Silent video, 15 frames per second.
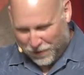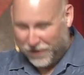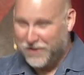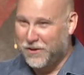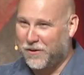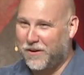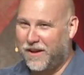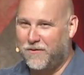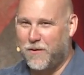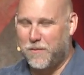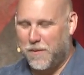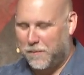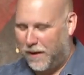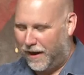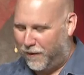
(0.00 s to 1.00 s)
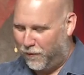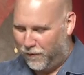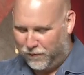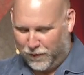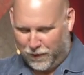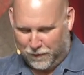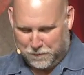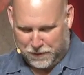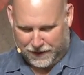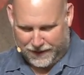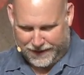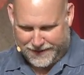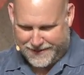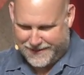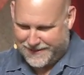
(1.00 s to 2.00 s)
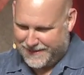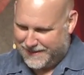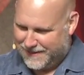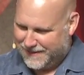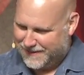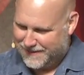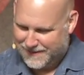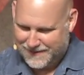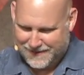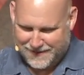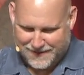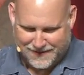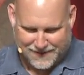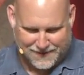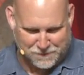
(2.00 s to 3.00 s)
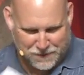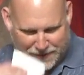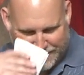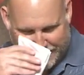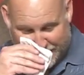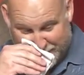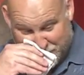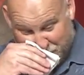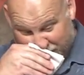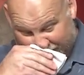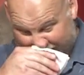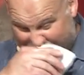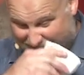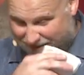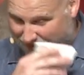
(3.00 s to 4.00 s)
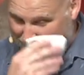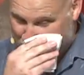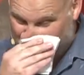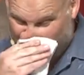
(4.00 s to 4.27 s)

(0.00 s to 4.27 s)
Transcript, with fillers: boy, don't give him a microphone, please. Please, please.